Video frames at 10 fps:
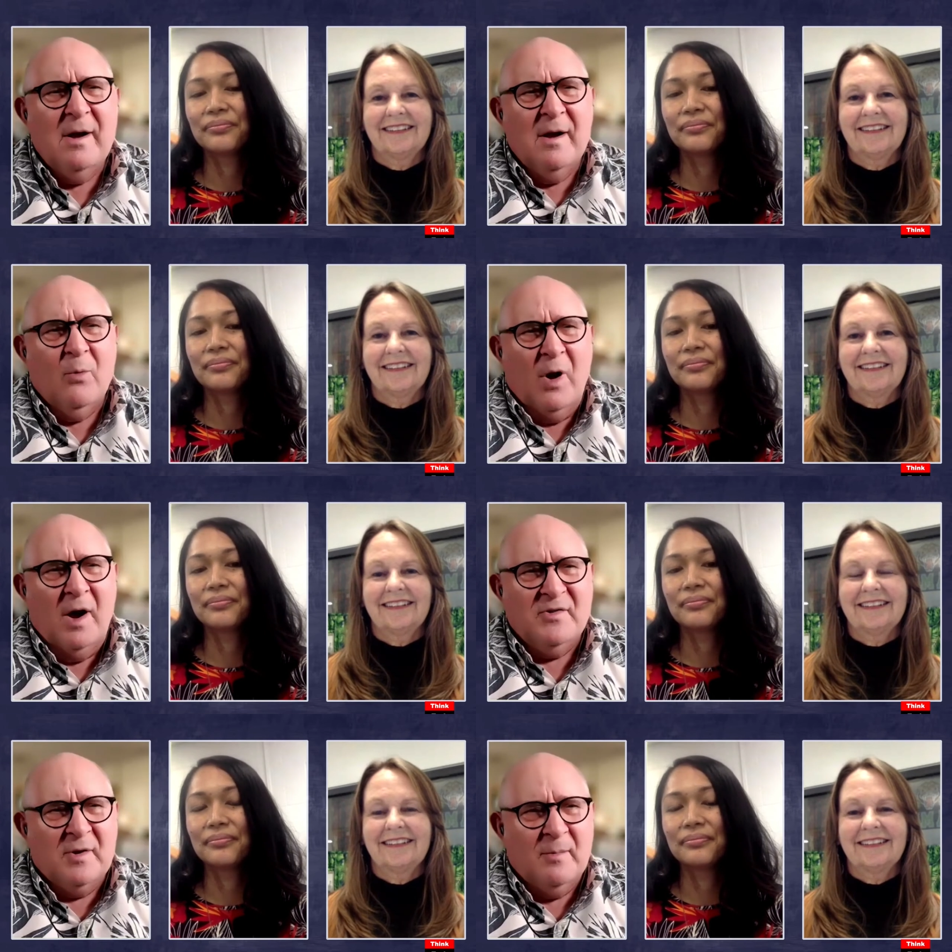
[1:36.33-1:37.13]
Speaker 1: Why
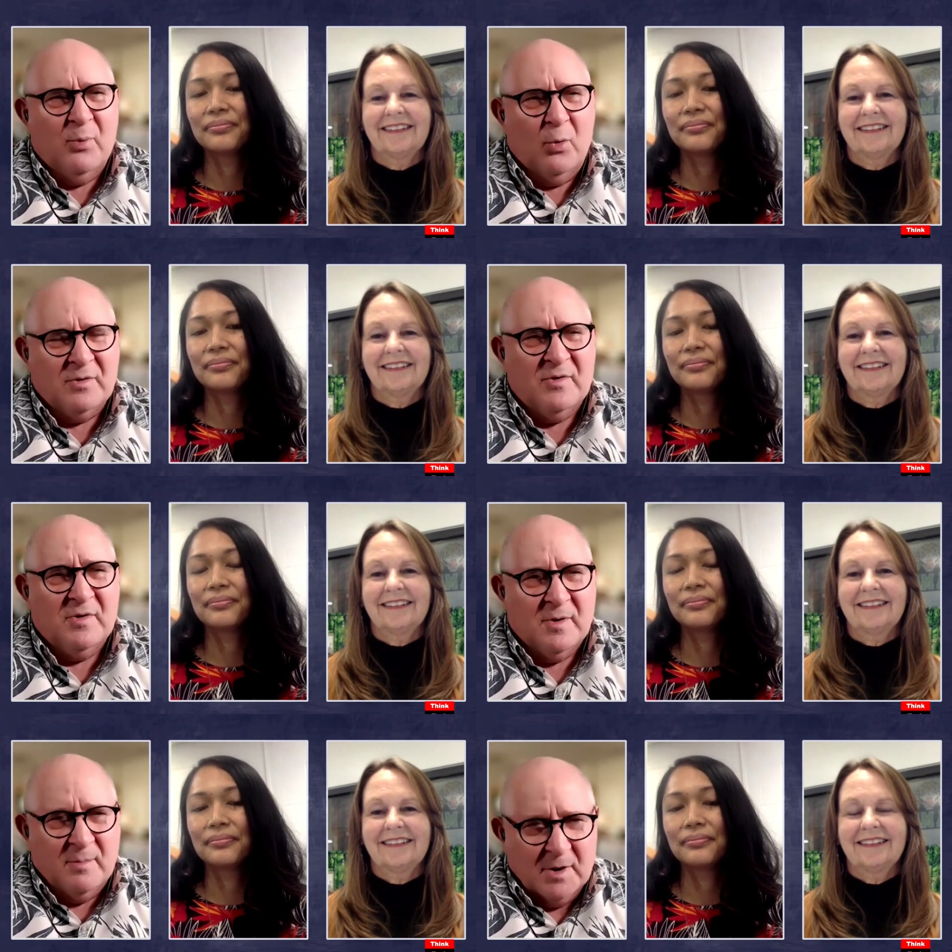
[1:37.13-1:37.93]
is it important to
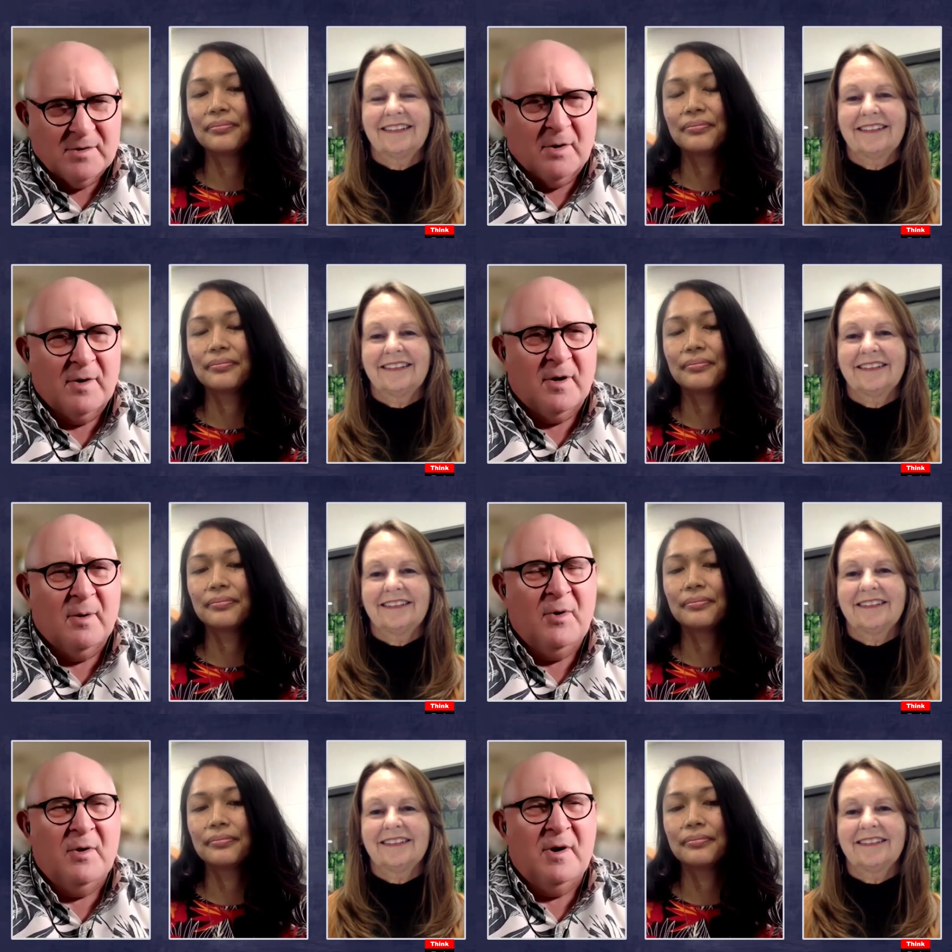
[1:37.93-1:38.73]
the military
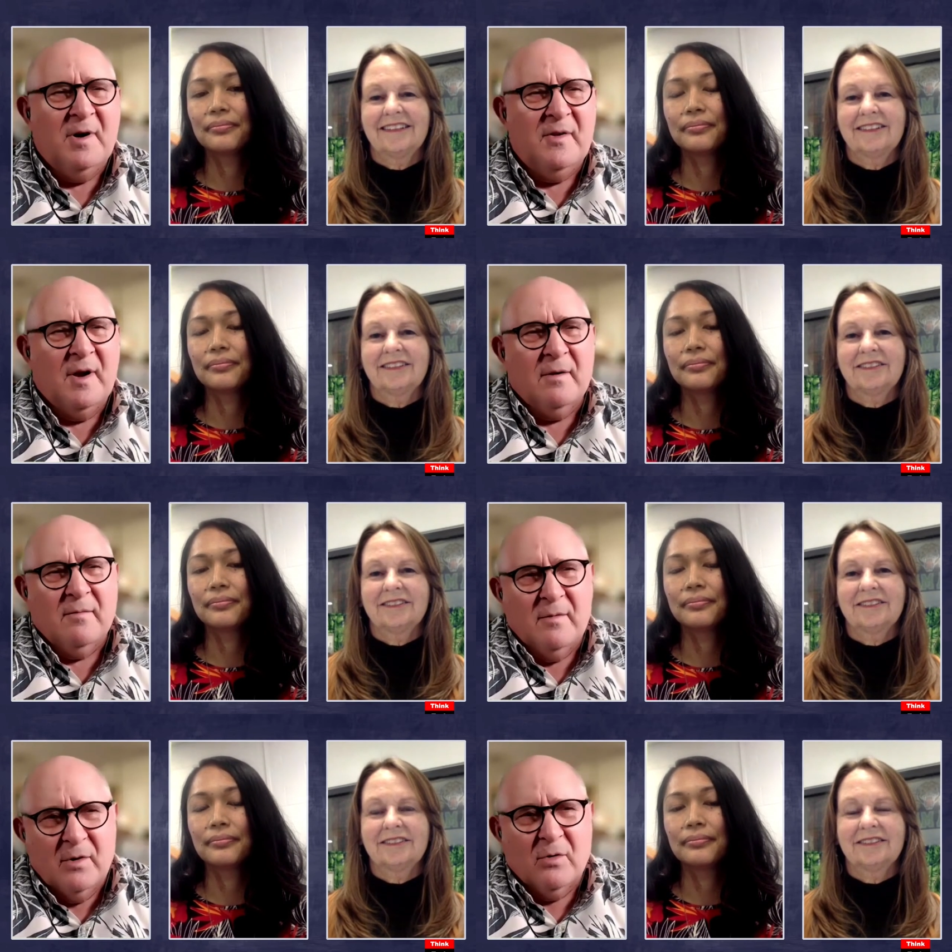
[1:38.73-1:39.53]
community that
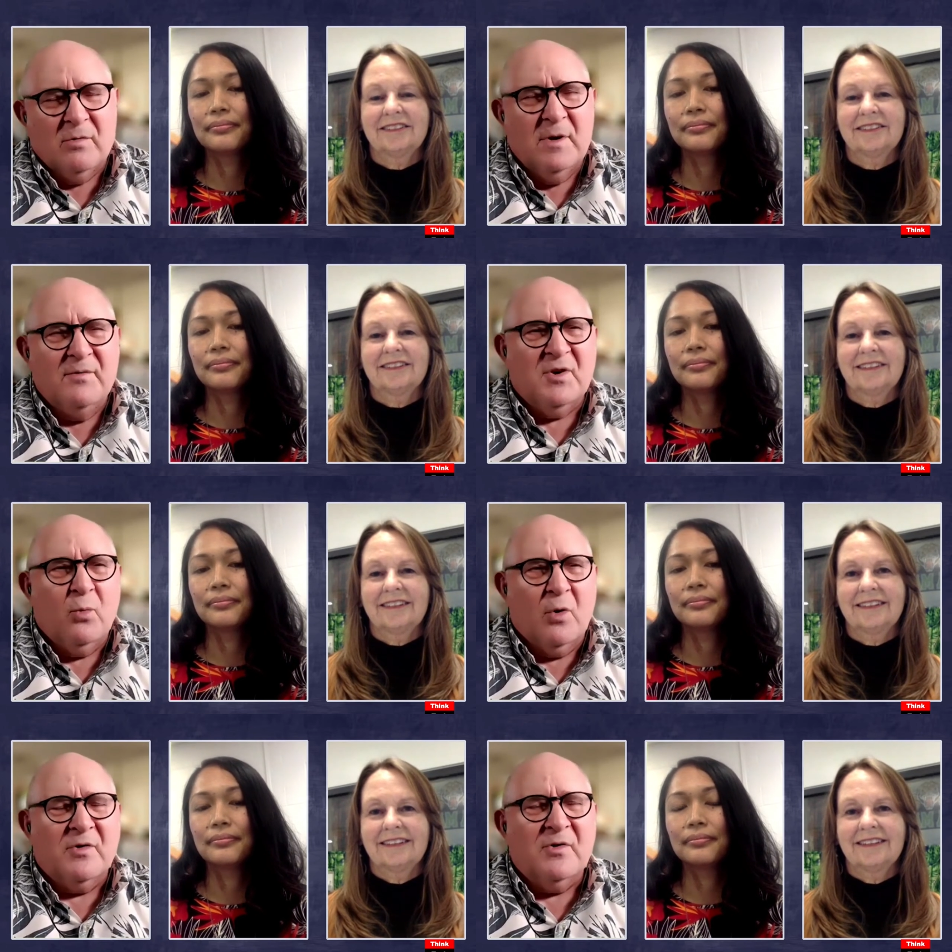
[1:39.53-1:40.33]
you know lives and
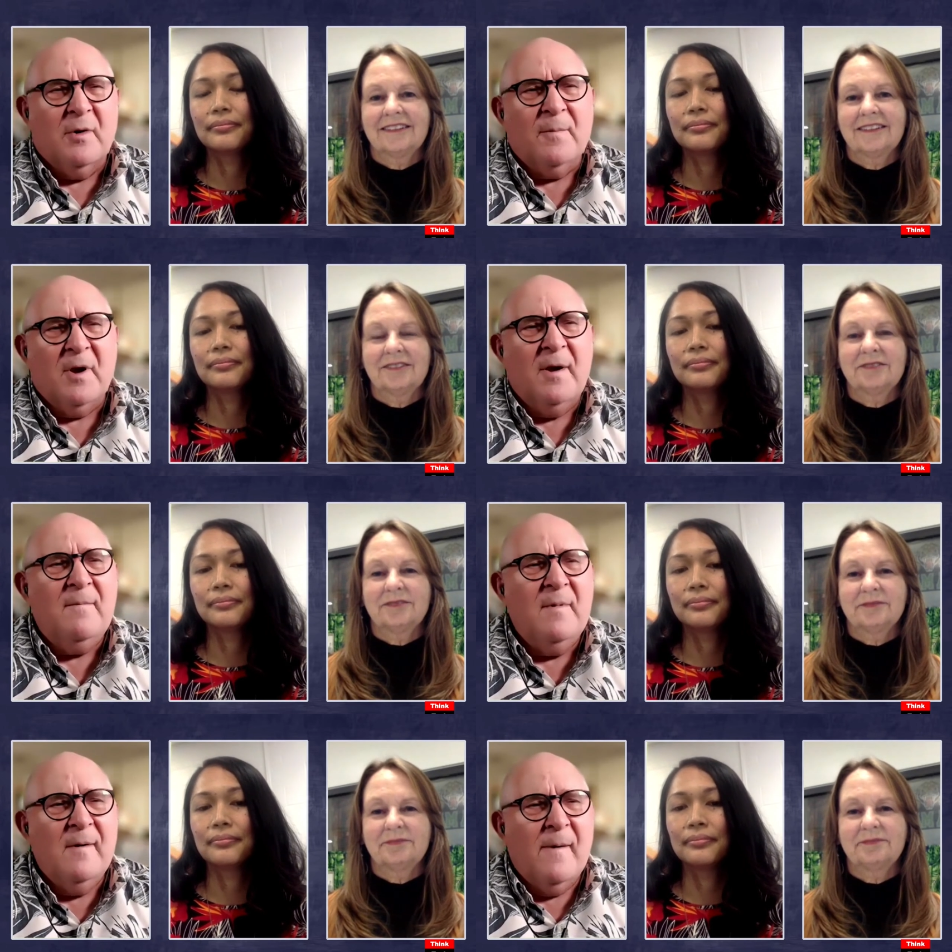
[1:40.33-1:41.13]
works here? Okay,
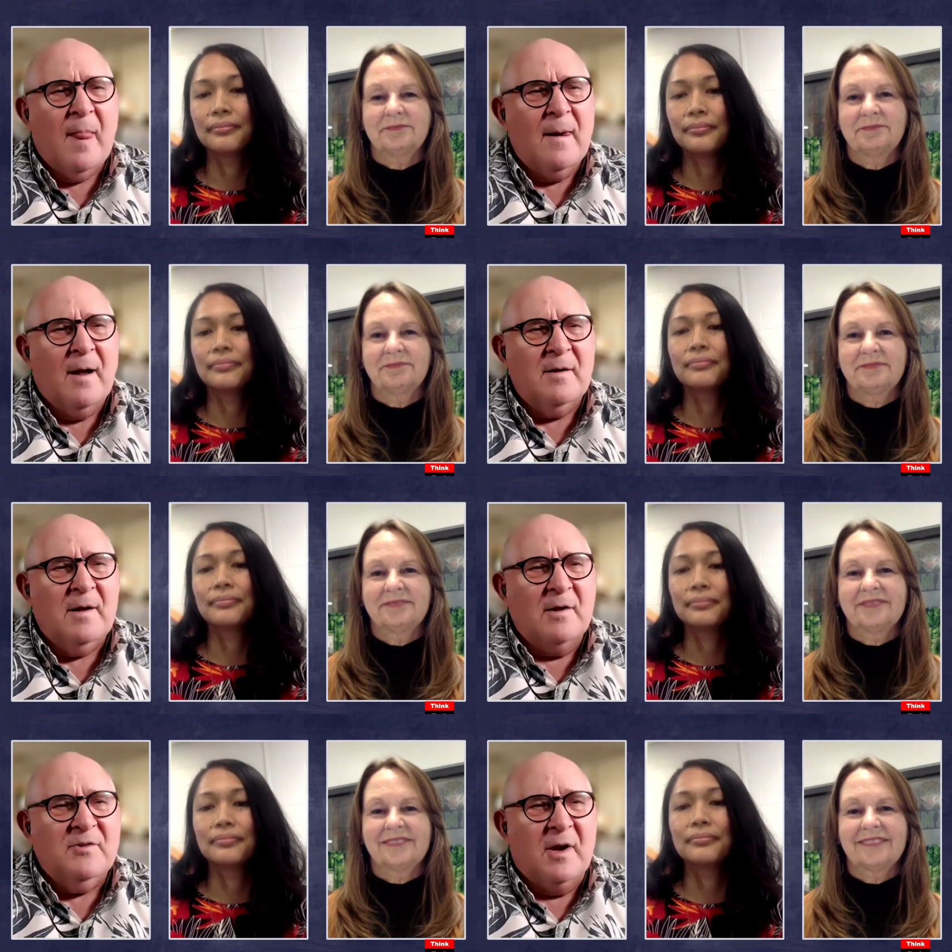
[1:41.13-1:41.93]
I'll,
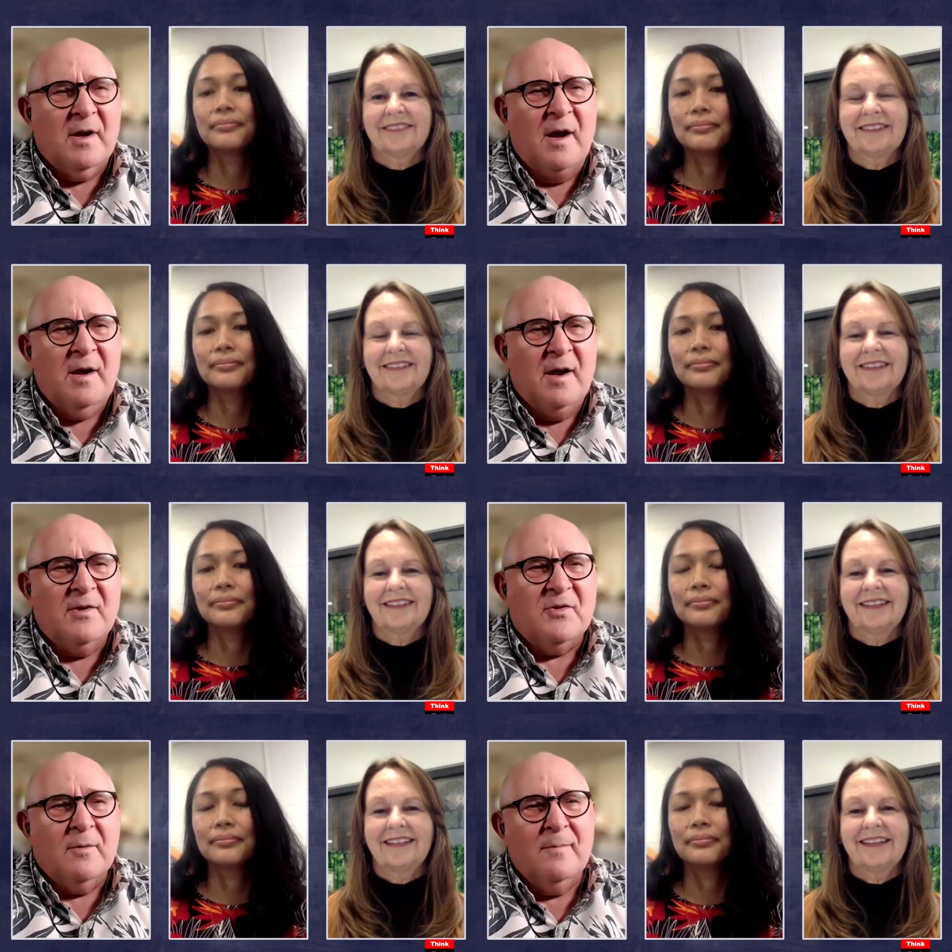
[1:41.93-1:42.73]
I'll take any
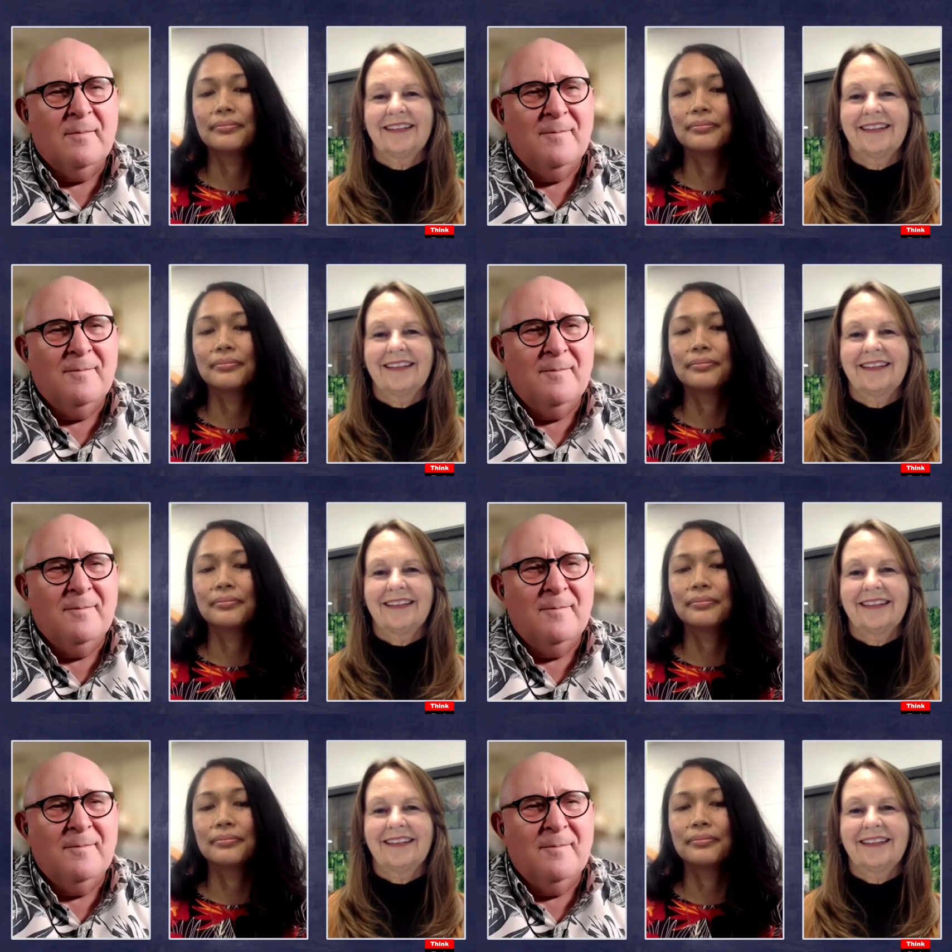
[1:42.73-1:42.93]
answer.